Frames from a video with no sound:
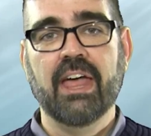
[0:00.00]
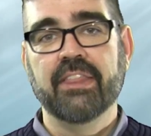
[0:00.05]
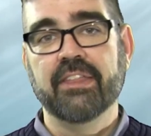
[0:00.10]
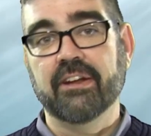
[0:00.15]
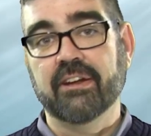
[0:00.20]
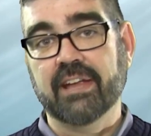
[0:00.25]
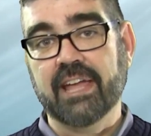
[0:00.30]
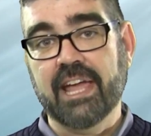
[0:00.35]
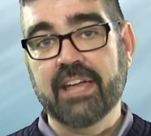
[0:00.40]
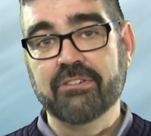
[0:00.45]

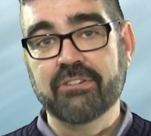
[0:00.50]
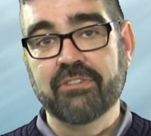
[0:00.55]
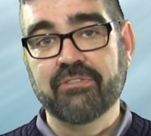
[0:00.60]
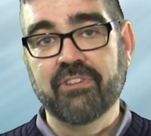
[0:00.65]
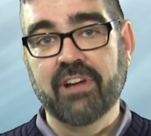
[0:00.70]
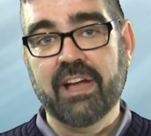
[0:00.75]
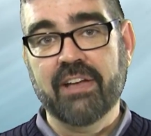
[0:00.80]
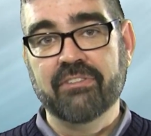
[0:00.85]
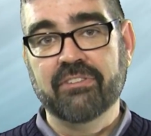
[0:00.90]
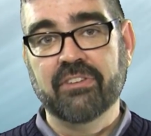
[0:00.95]
Their Gantry
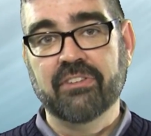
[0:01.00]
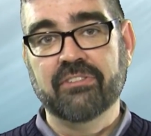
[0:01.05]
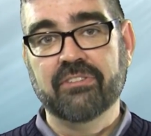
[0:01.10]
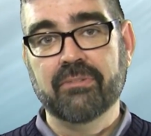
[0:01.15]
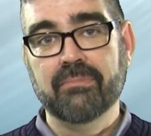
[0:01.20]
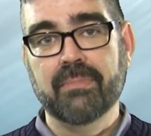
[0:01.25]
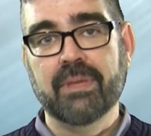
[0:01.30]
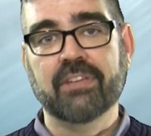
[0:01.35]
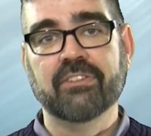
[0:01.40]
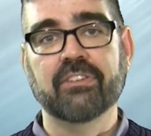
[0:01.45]
five
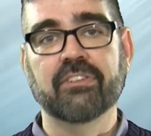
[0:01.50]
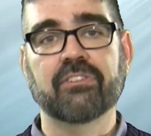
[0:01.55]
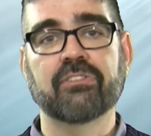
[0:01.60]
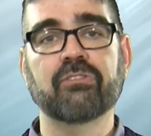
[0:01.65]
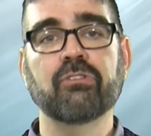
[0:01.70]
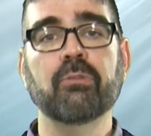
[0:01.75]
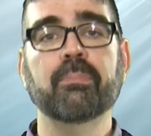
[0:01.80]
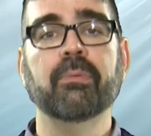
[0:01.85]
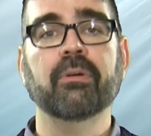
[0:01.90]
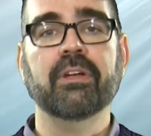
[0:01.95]
system makes it
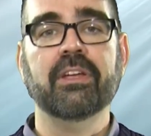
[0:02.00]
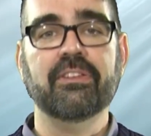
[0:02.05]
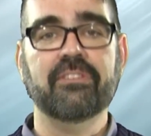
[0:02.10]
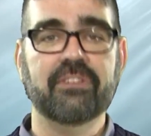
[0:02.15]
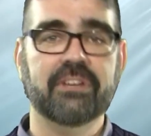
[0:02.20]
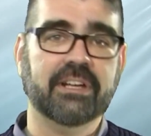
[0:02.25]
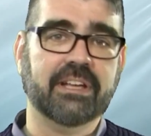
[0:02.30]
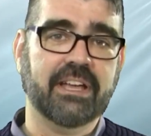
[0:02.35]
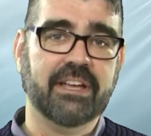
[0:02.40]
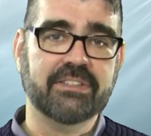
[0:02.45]
super
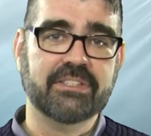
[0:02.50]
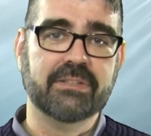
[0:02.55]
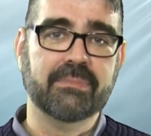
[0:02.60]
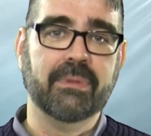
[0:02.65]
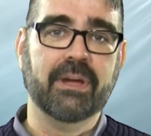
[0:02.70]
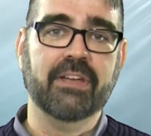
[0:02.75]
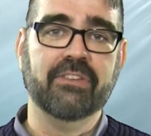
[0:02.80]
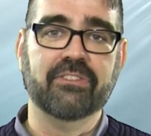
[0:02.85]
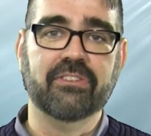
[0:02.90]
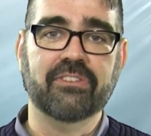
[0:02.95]
easy to
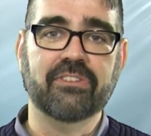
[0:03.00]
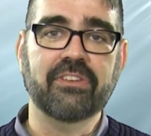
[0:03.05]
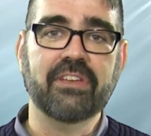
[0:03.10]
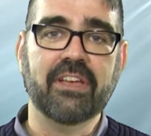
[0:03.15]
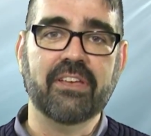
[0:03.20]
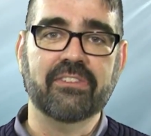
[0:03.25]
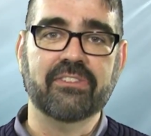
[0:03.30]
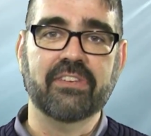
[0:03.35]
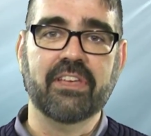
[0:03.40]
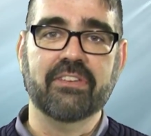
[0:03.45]
customize the C
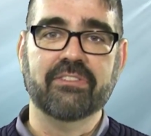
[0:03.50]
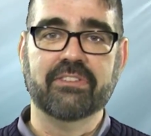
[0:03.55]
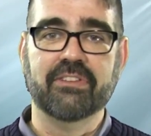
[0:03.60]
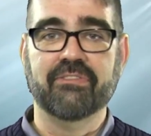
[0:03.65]
S S